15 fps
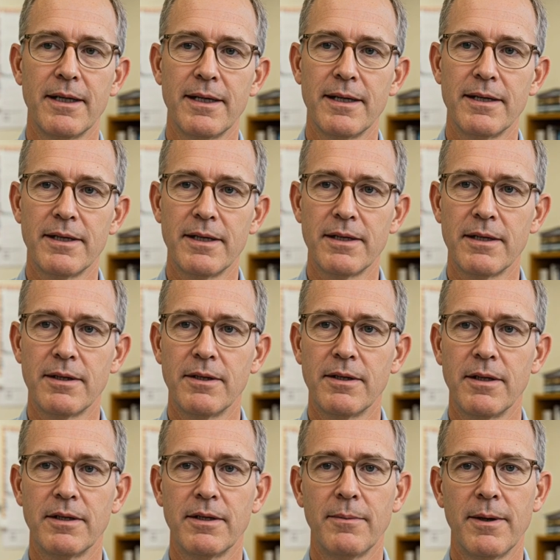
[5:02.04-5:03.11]
easing
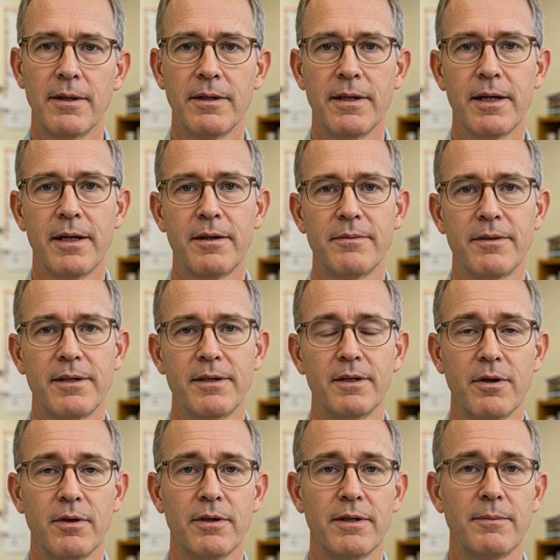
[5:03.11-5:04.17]
concerns about
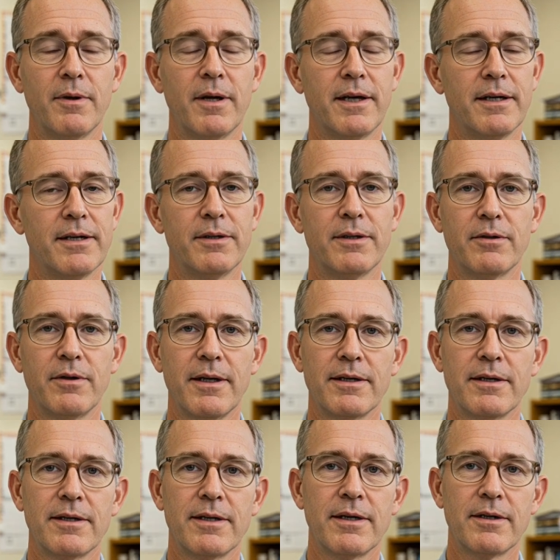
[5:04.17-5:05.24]
physical supply
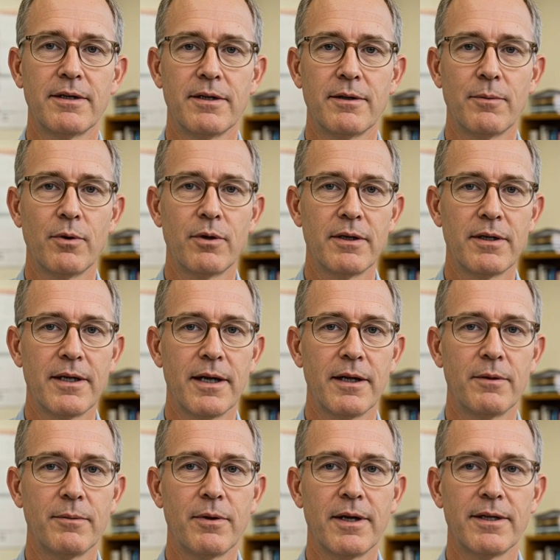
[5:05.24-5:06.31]
constraints that had supported
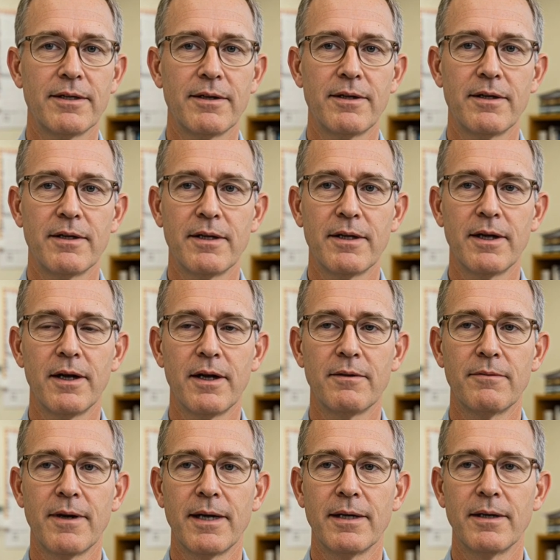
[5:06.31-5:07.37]
higher prices.
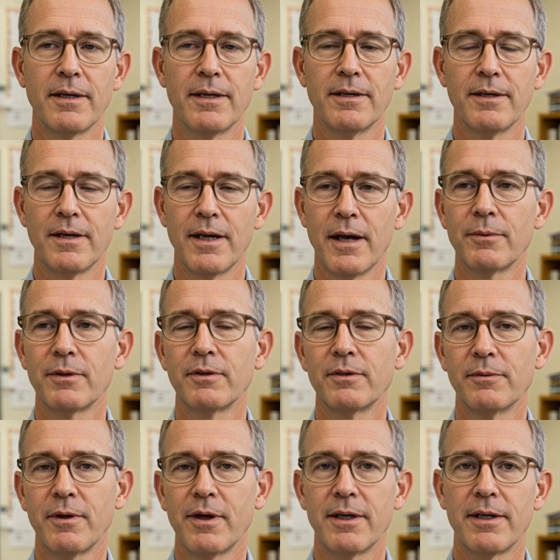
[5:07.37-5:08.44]
Finally, the options
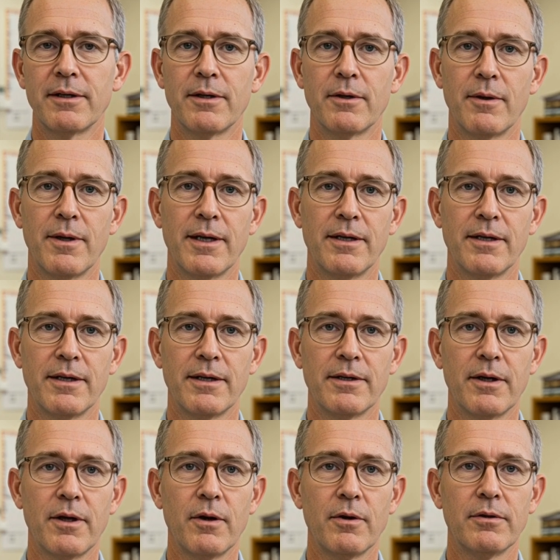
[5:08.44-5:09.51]
market created its
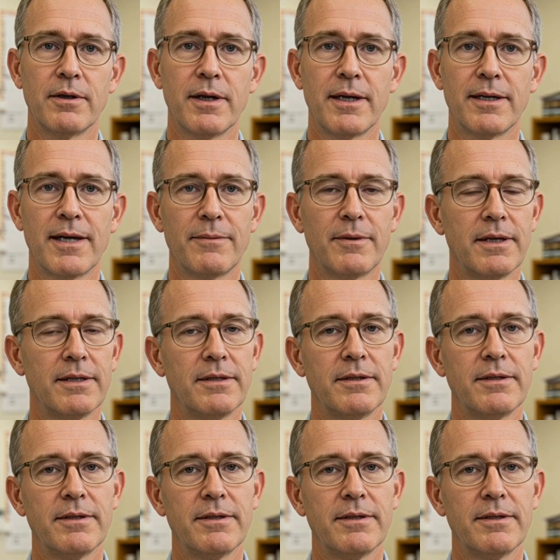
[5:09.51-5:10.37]
own dynamics.